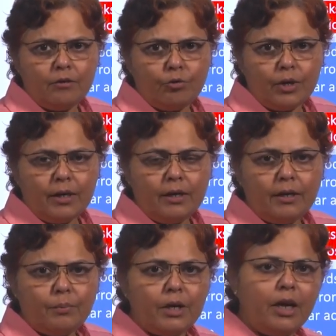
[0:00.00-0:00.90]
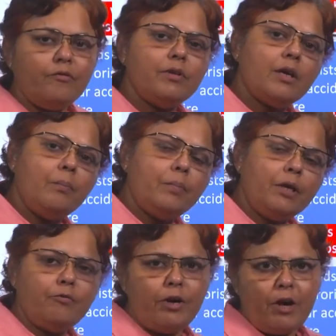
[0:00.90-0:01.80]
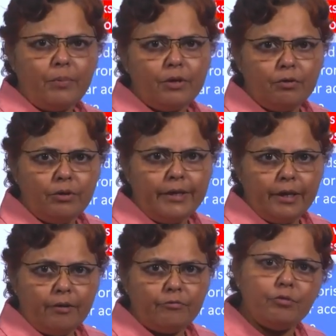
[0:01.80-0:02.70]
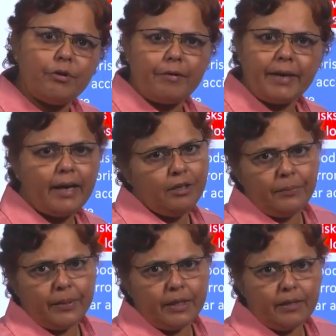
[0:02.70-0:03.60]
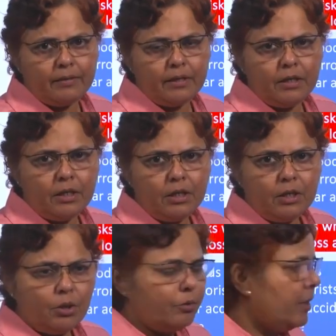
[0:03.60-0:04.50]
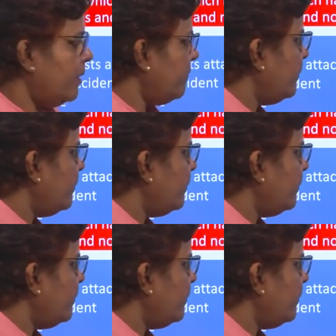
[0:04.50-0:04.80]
Okay. But if the company would have been good enough, you would have gained the money. Okay.